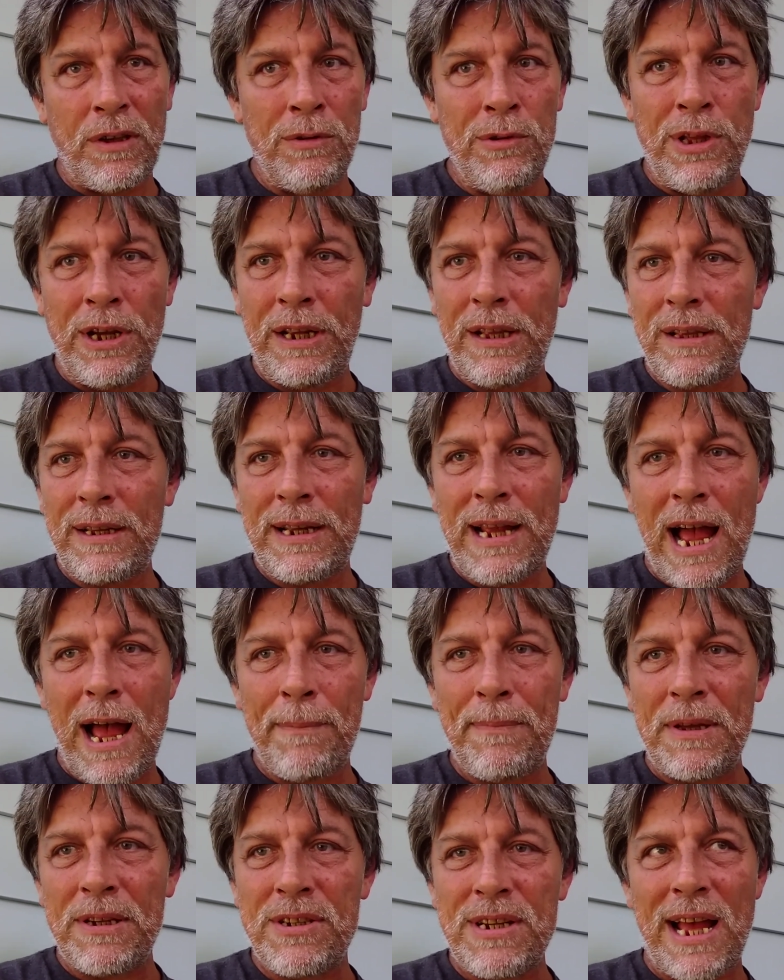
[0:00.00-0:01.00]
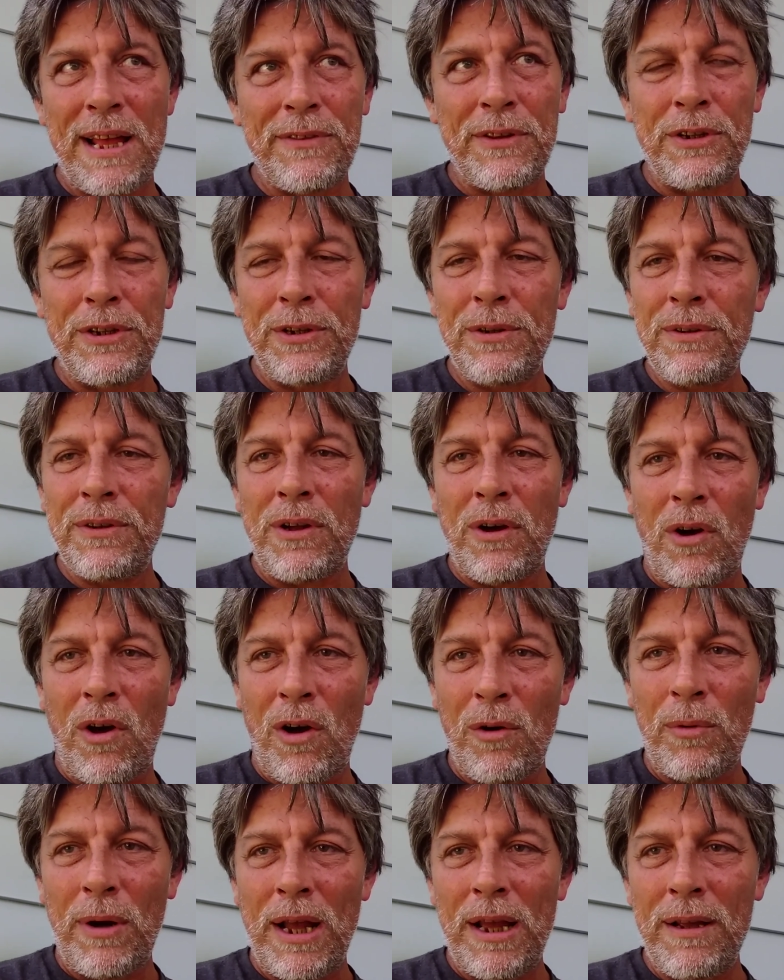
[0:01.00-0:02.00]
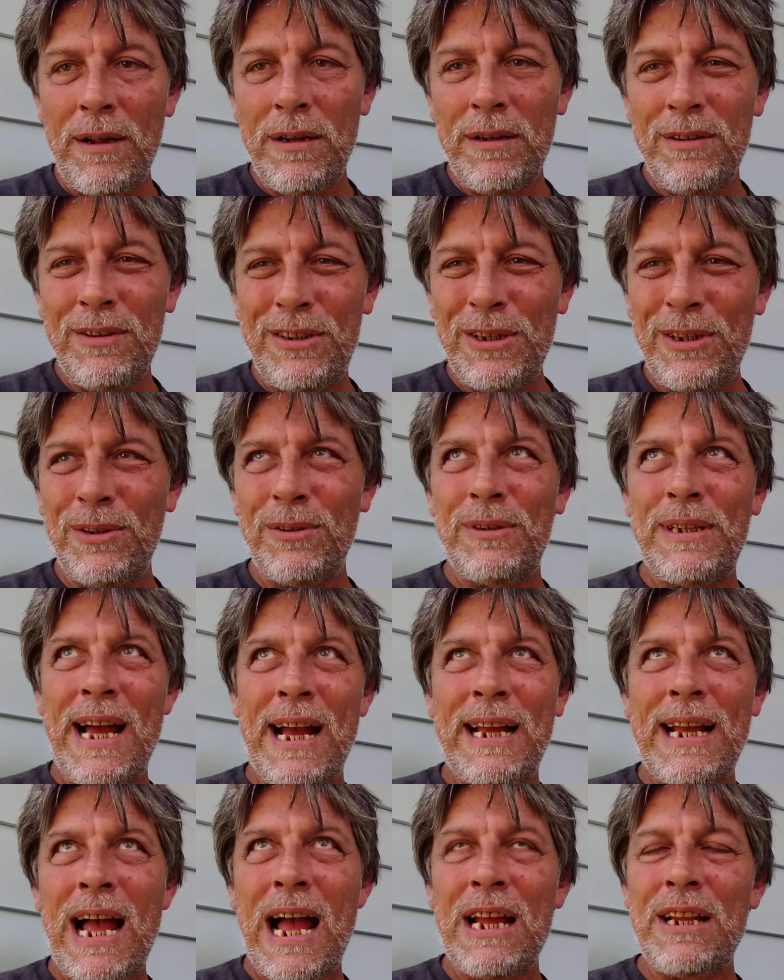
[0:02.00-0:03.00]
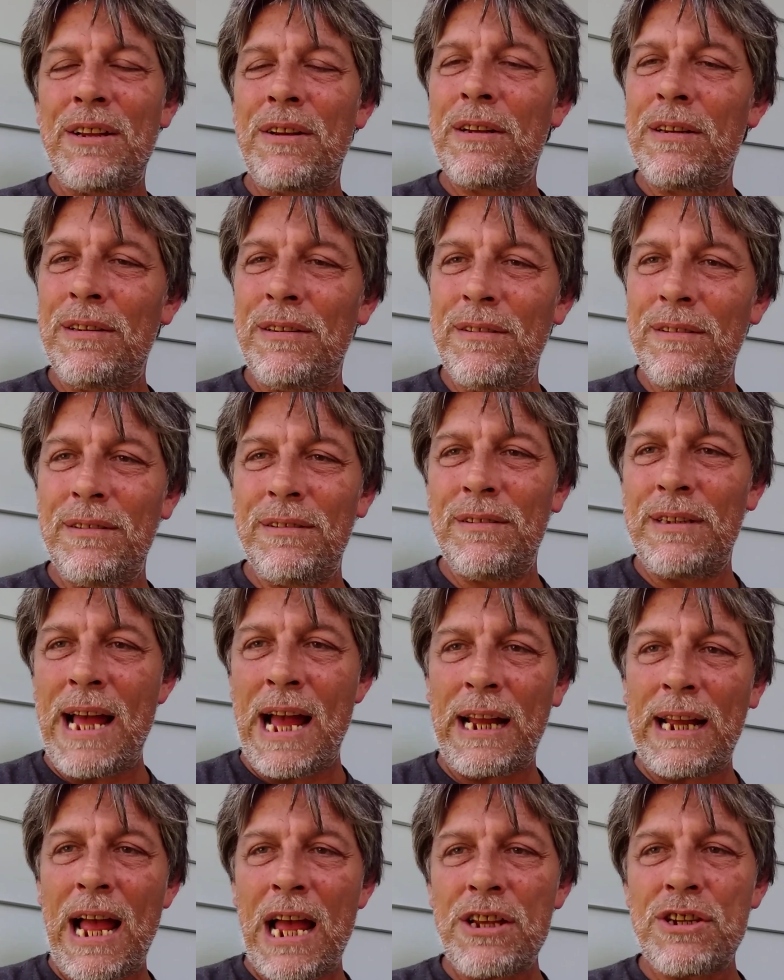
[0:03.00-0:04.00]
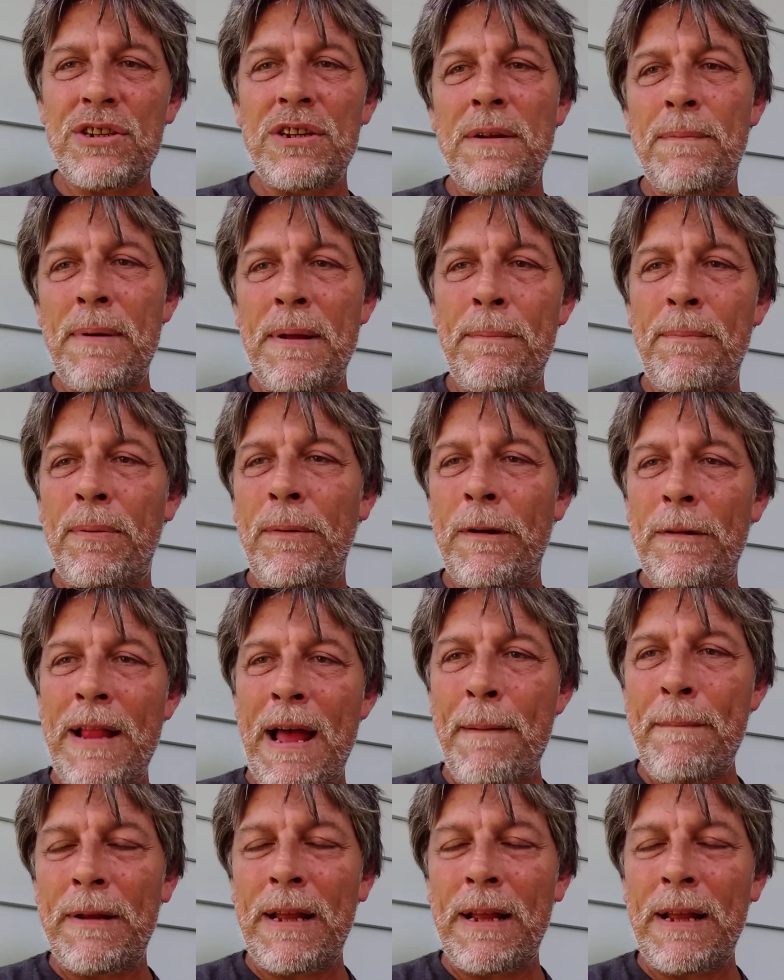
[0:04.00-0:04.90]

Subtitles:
Look at the cop that shot the dude in the hallway. Dude, that guy should have been put.